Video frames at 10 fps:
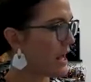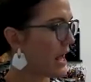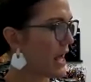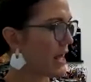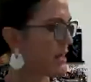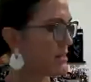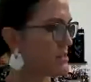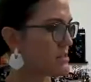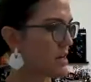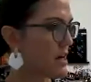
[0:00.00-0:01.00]

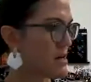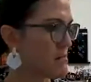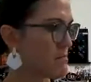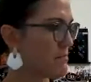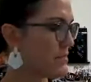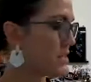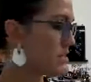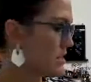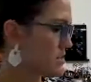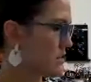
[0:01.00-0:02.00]
And this
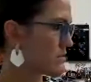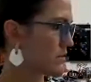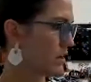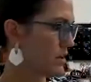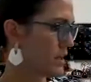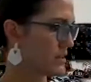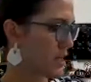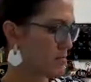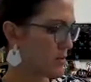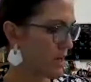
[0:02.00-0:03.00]
is a good
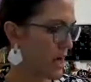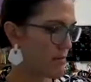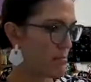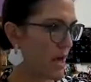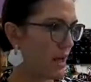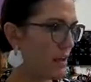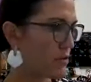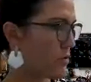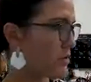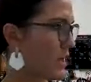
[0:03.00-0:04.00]
example. I make
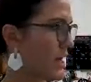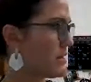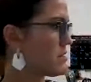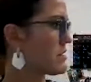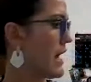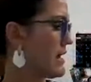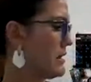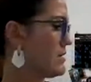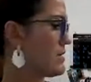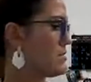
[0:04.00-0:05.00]
Northgate's
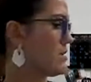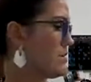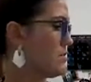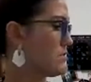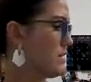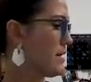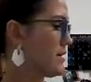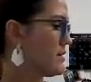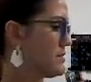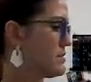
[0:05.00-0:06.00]
calendars and
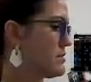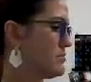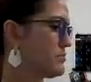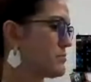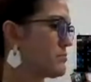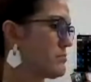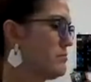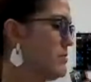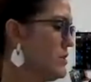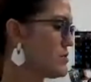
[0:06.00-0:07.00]
newsletters.
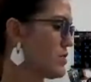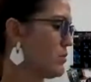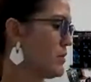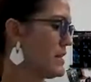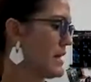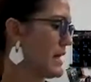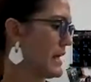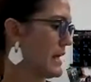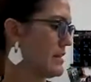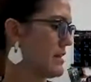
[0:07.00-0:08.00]
So when they
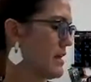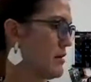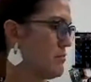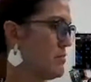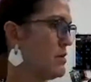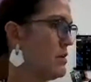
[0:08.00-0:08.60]
get them,